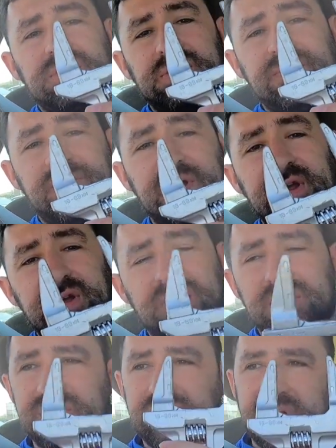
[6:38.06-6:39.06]
to fit
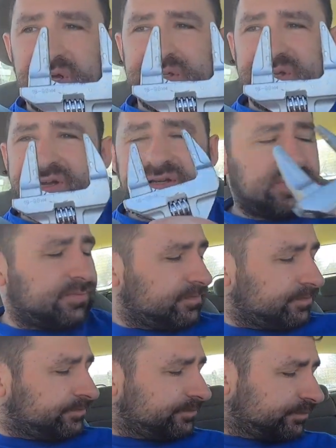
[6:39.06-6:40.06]
that size,
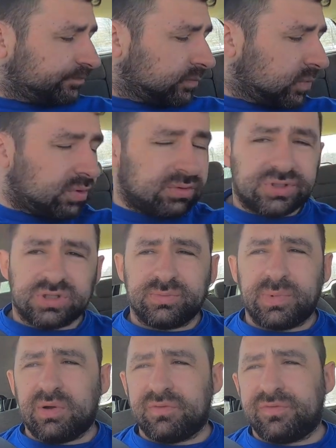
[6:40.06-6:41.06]
which is
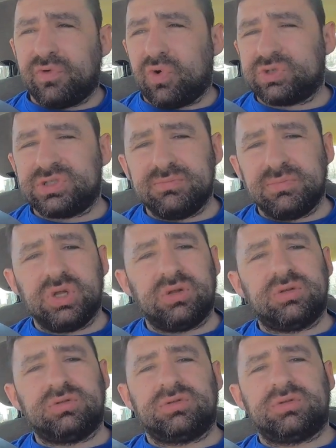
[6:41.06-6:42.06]
about forty mil.